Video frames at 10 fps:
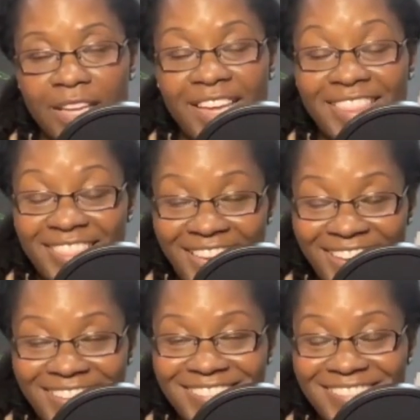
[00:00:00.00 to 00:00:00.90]
And
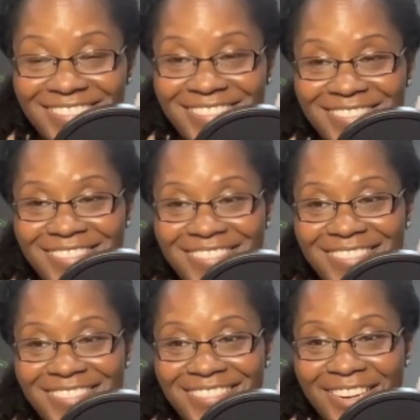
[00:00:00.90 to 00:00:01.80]
then,
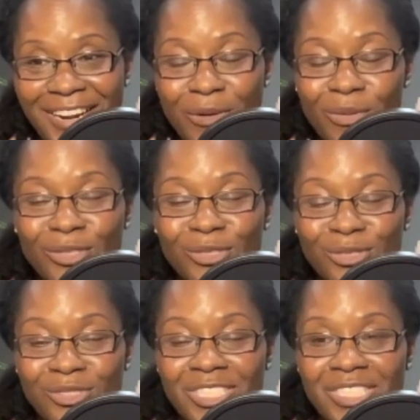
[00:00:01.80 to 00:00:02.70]
when you
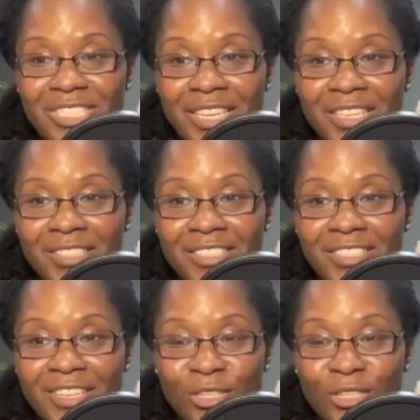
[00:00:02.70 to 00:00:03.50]
do these things,